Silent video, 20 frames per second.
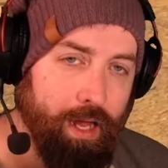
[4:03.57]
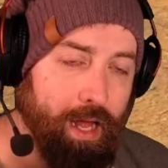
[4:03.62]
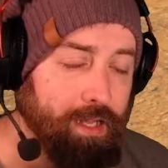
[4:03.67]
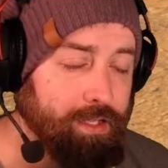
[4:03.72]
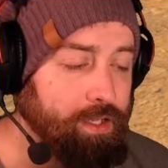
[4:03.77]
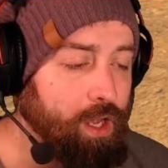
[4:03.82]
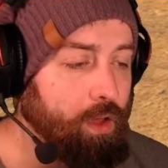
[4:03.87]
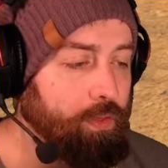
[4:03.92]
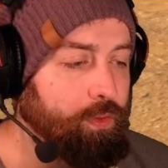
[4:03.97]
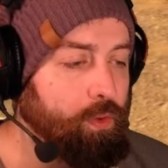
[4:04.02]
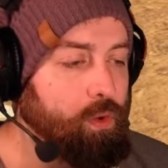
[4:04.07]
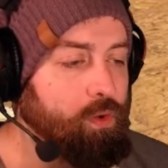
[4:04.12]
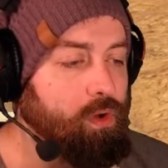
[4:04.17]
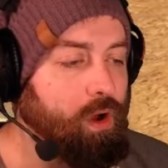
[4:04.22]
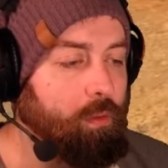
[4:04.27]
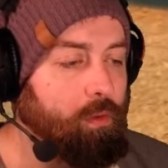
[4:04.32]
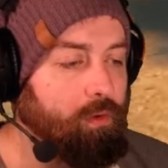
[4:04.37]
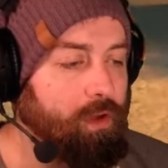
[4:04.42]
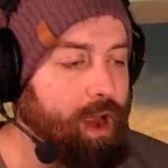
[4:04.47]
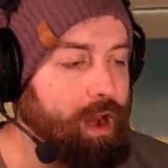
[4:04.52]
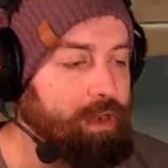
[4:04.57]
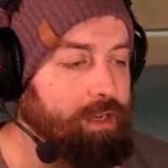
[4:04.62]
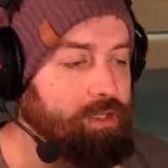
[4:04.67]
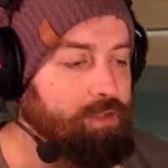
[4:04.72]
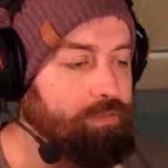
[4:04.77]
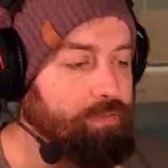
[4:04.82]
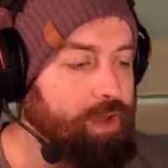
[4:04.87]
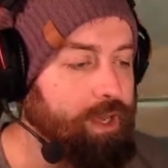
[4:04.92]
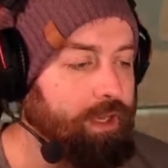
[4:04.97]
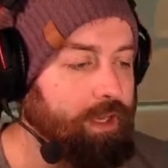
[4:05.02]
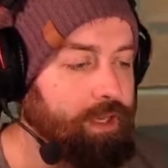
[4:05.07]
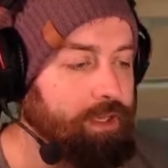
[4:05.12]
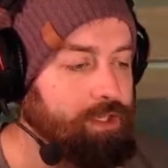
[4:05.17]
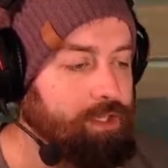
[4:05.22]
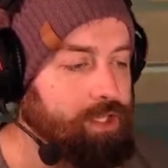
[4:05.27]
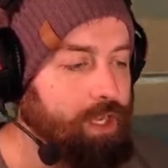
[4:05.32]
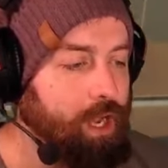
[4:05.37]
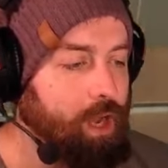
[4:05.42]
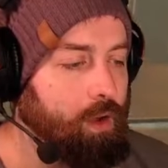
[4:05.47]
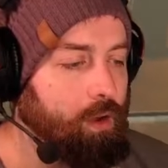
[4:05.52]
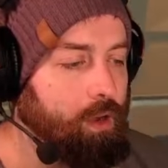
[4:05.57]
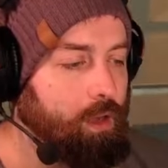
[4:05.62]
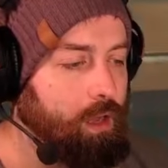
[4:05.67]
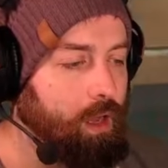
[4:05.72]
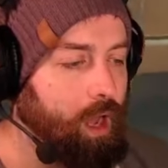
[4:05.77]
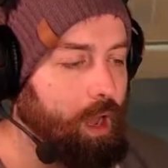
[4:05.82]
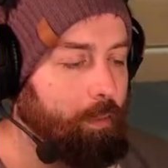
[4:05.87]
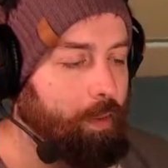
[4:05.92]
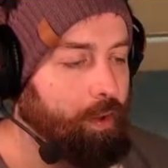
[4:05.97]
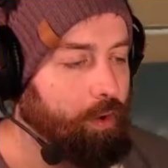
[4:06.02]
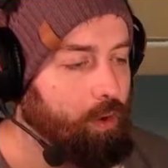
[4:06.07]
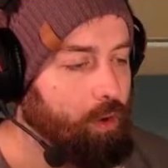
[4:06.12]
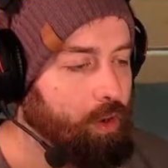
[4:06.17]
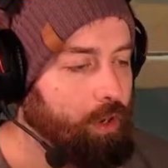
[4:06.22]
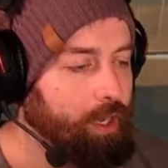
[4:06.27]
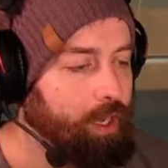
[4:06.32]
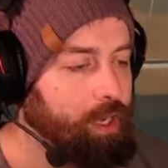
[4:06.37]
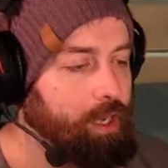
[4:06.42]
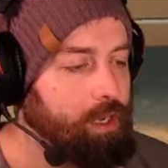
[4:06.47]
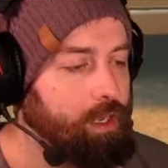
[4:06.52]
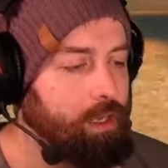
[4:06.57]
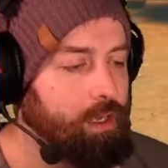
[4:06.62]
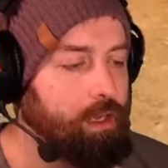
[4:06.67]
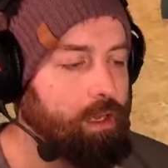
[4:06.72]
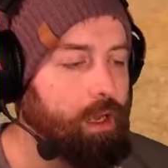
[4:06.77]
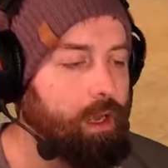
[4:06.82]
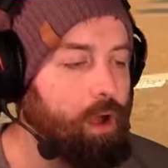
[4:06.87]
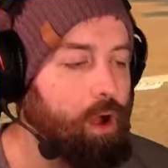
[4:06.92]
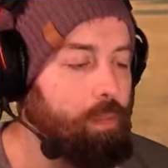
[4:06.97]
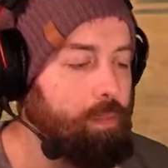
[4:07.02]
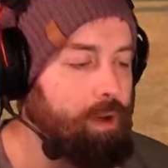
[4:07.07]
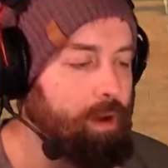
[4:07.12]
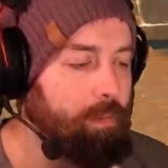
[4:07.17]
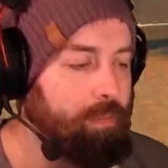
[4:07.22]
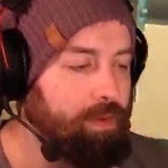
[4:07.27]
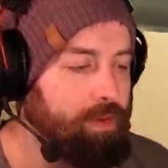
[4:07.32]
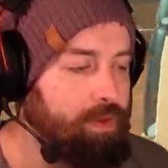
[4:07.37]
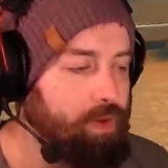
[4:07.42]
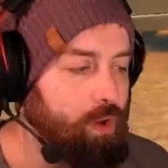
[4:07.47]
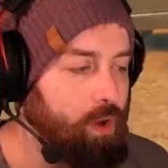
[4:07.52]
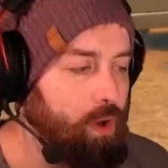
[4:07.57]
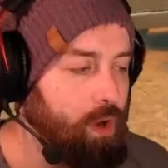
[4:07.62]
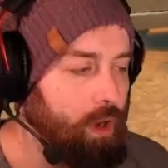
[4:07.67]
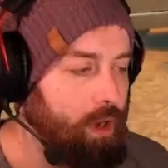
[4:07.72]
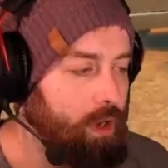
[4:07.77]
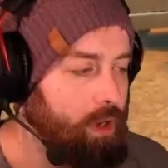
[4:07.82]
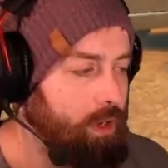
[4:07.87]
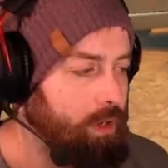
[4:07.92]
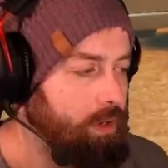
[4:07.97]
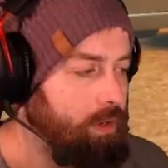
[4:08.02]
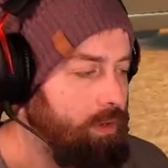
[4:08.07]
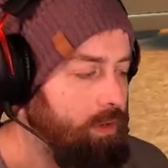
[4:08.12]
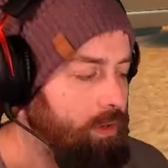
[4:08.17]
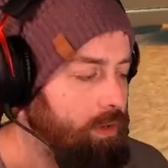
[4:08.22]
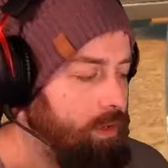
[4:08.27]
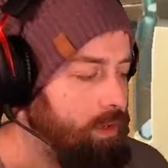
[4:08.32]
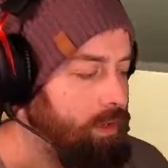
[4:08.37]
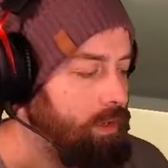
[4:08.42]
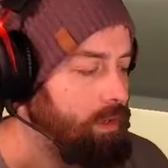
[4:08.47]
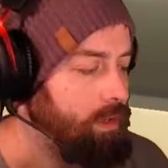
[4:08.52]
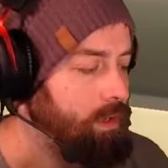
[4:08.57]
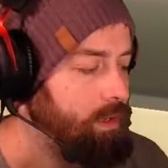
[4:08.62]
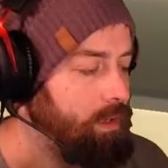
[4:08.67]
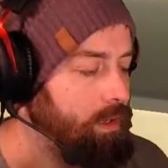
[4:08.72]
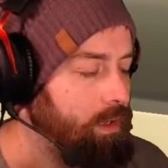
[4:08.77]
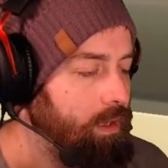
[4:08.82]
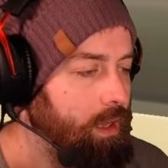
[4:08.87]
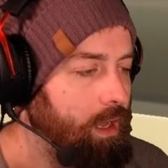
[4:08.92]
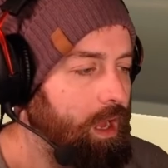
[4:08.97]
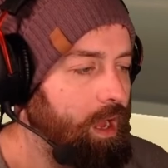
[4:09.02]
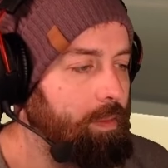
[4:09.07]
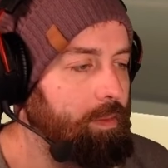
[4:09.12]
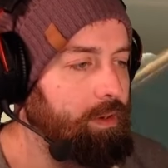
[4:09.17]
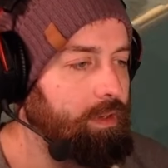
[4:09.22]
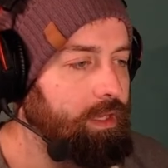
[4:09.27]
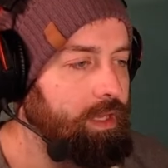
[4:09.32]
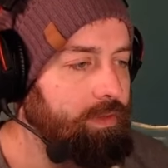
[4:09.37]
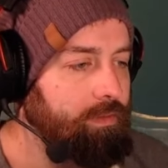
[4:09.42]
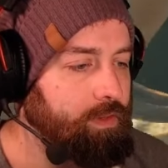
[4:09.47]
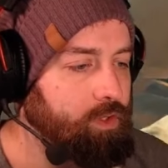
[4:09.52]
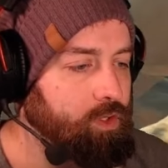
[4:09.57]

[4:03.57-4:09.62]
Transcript: Now let's go through a normal round as Finka. So I'm on Oregon, open up the door. I'm gonna leave